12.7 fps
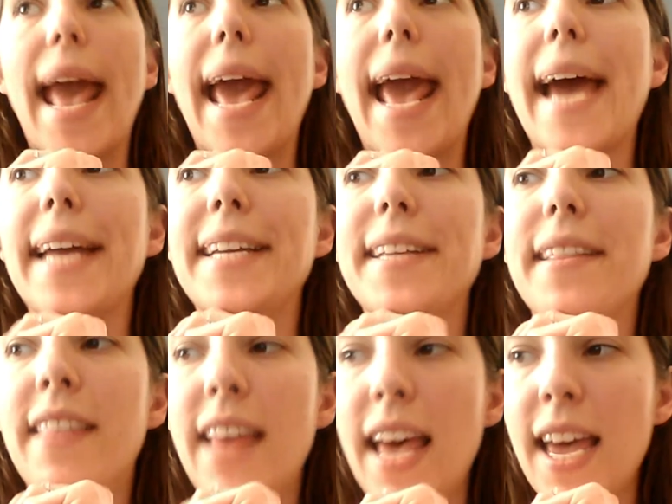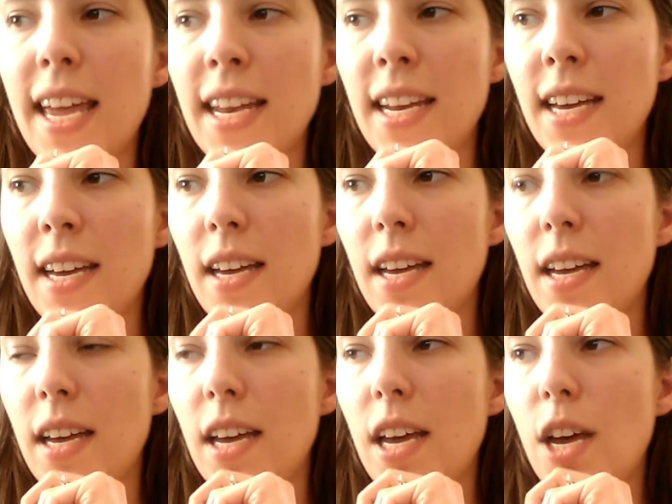And then
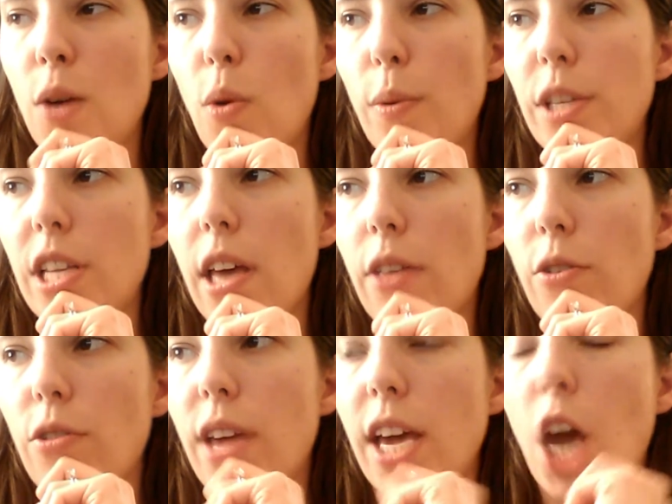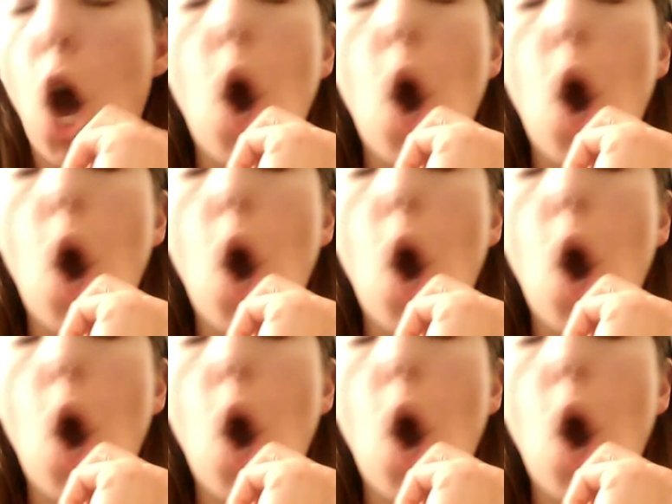what was the other thing?